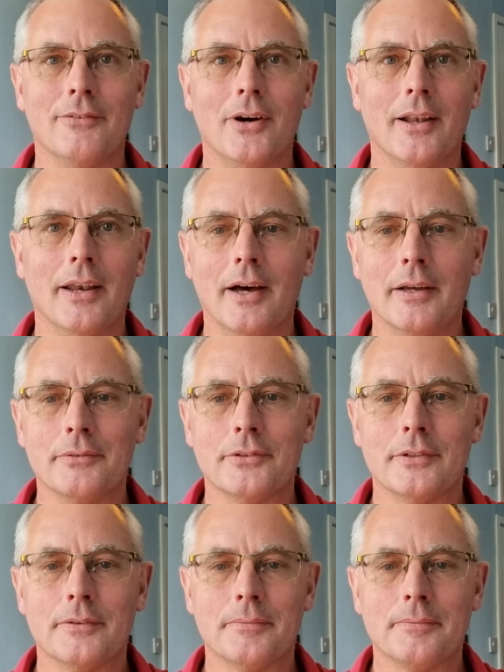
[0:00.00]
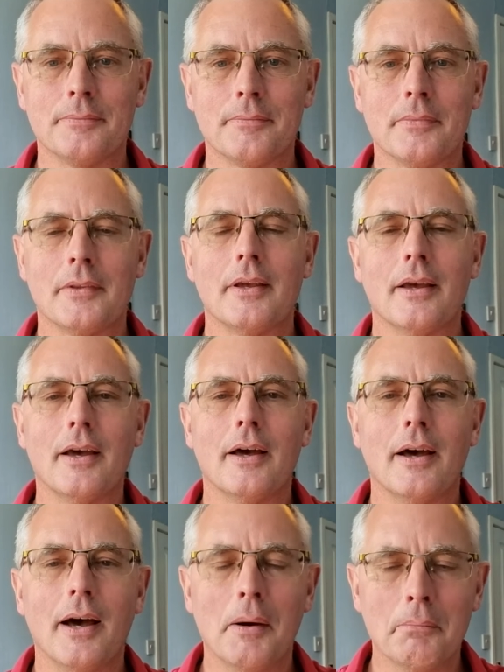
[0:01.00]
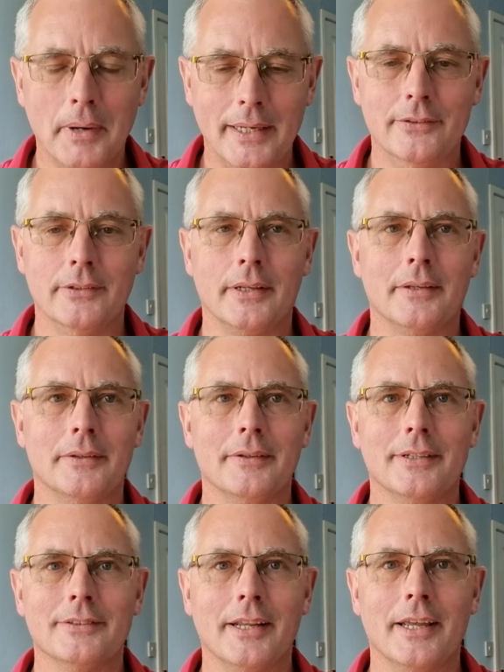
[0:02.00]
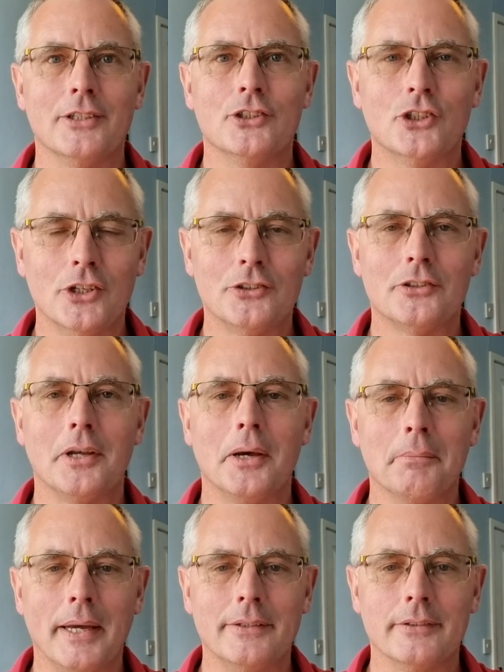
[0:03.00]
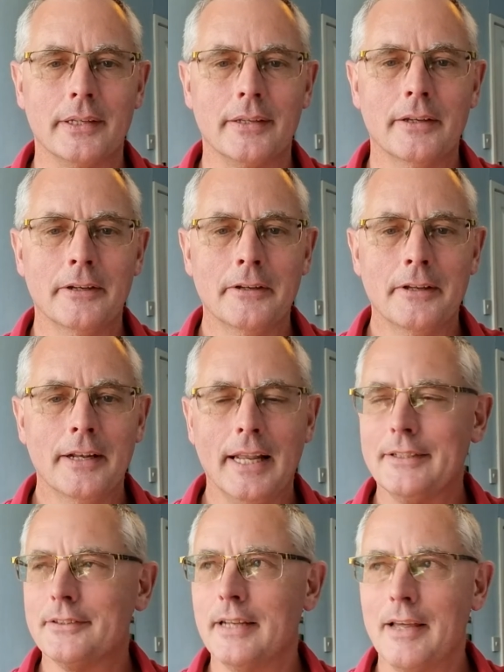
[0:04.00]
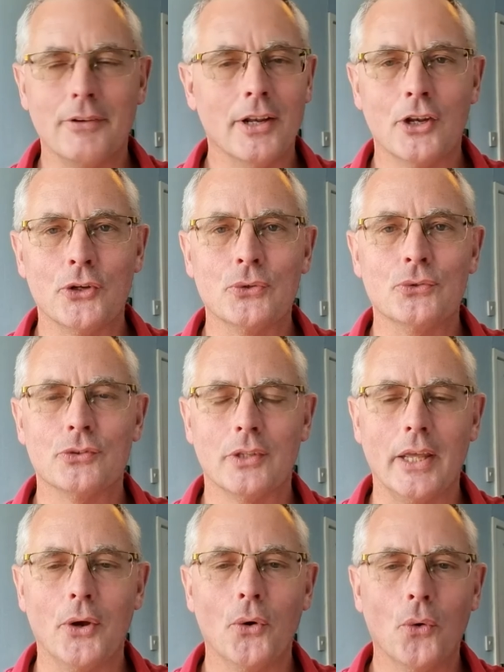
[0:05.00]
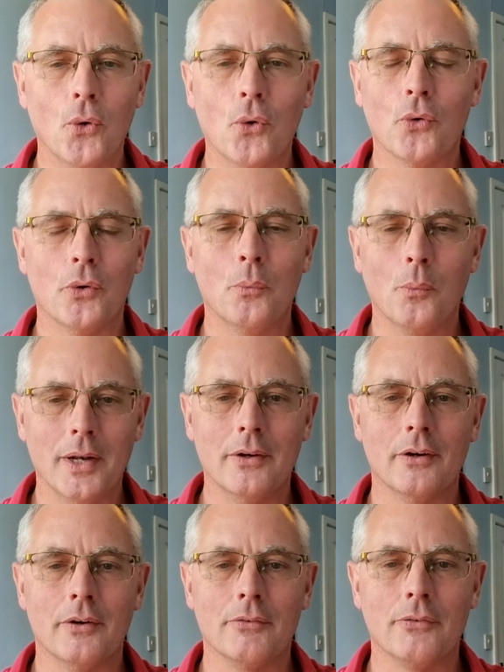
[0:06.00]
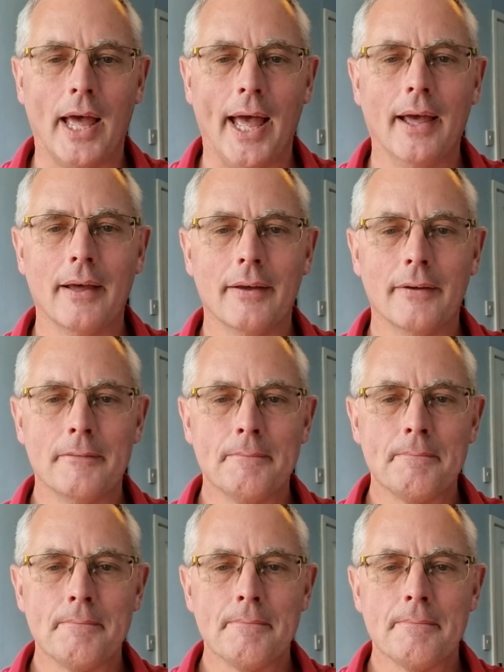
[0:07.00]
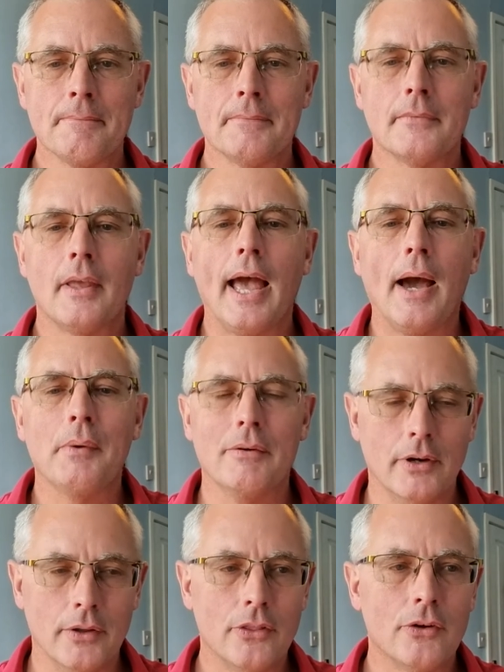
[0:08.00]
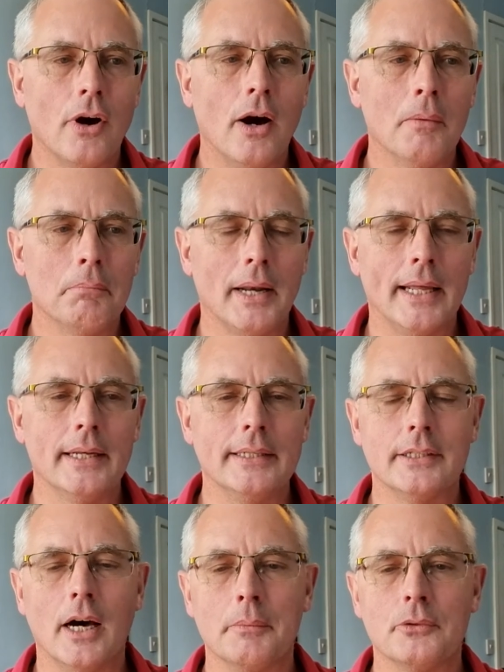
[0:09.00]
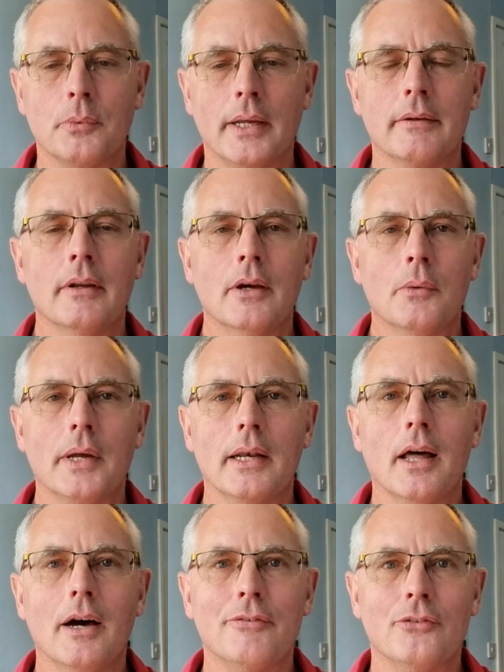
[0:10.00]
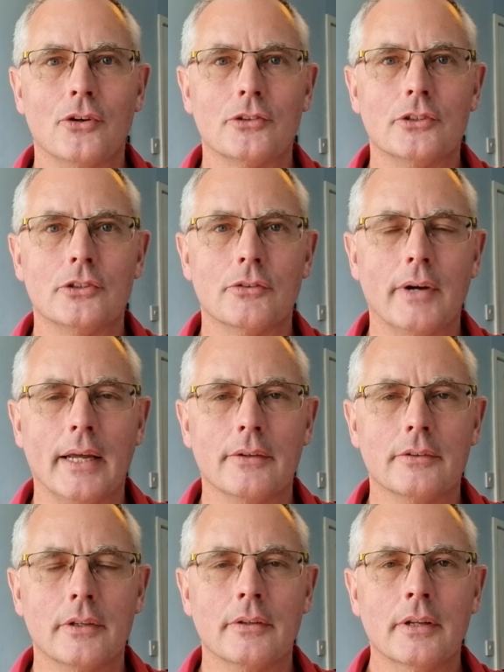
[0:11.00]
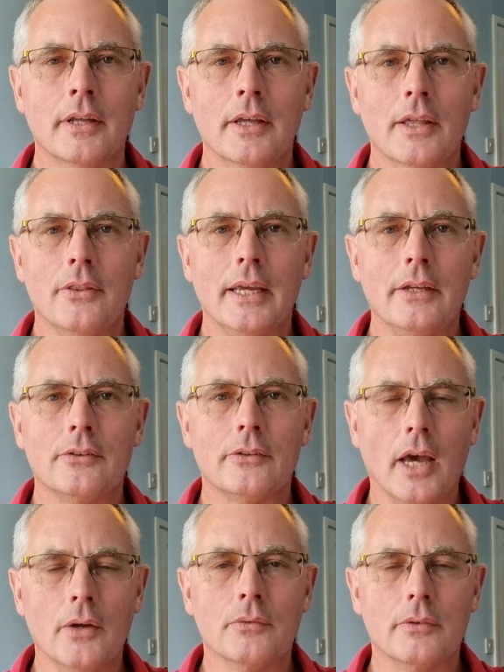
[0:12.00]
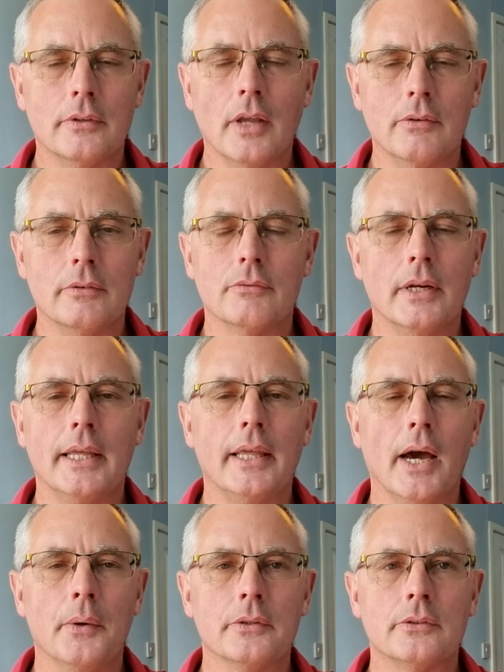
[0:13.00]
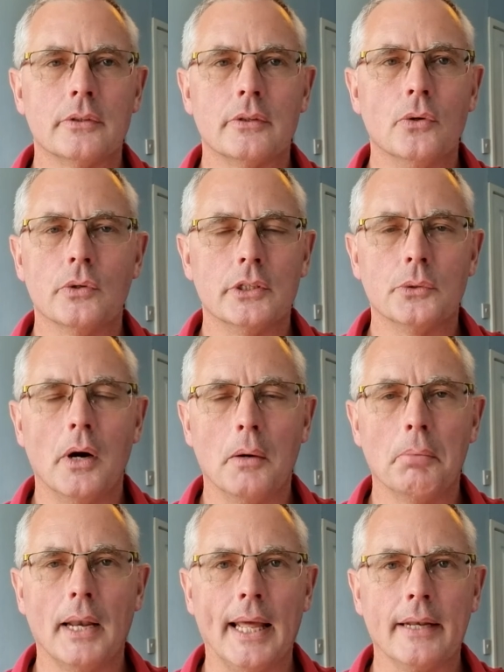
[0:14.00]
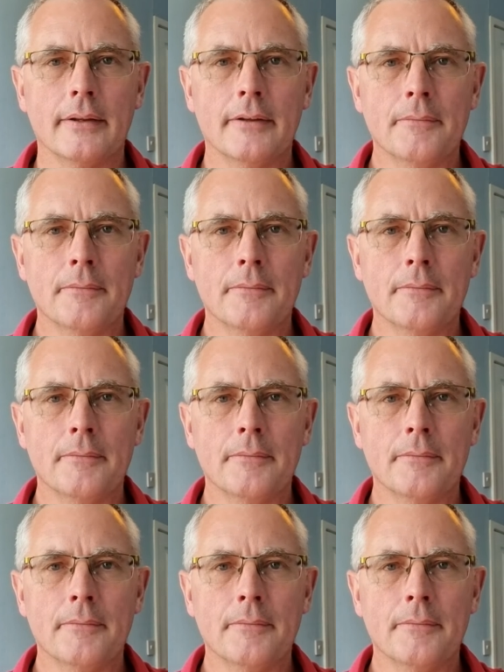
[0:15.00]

of our lives. Amazing, isn't it? Just amazing. Let's never lose the awe and wonder of that. However, there are plainly times when, when life knocks us around and things don't, don't really go as according to our plan